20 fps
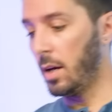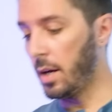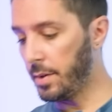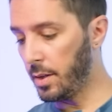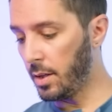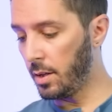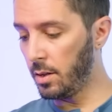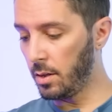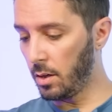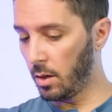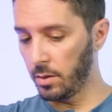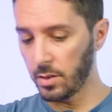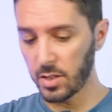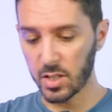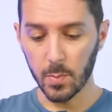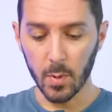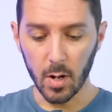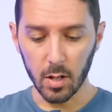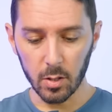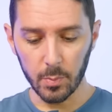And then all the
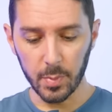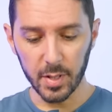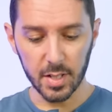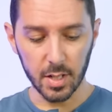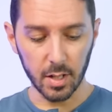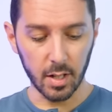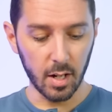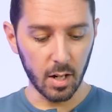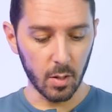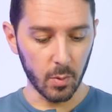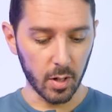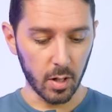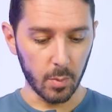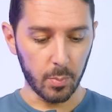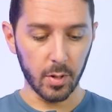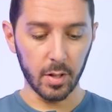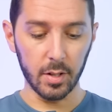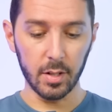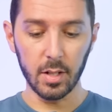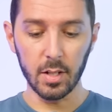smaller bits of gear we're gonna
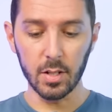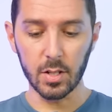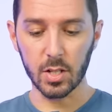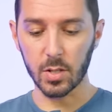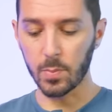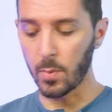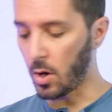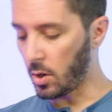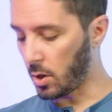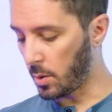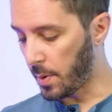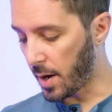put in these smaller